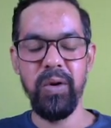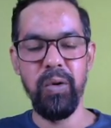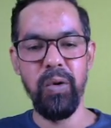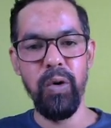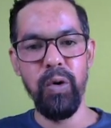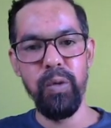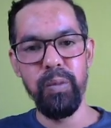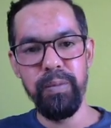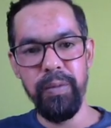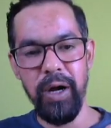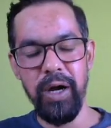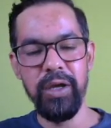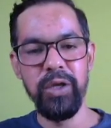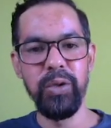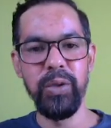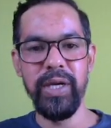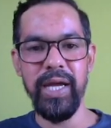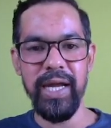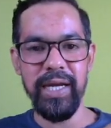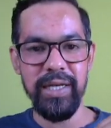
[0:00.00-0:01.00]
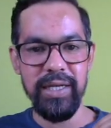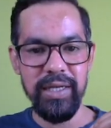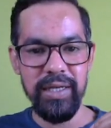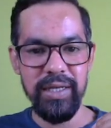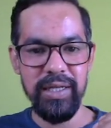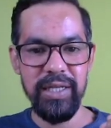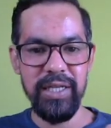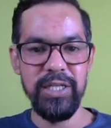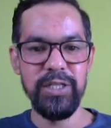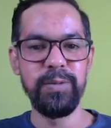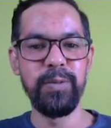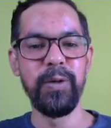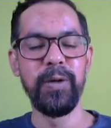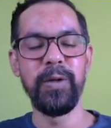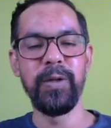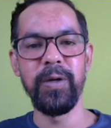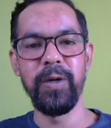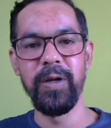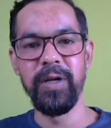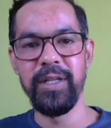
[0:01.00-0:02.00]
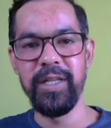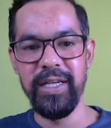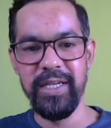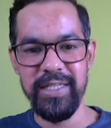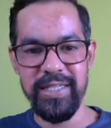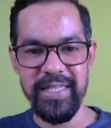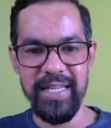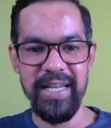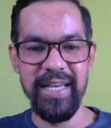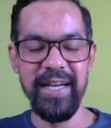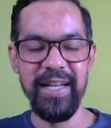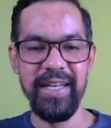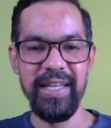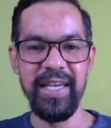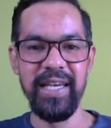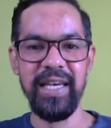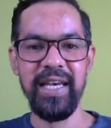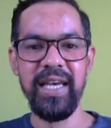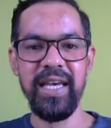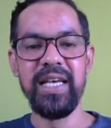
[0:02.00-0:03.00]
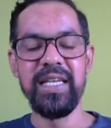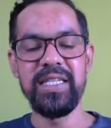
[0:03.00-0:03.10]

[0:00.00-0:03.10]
Hope you get these particular things clearly.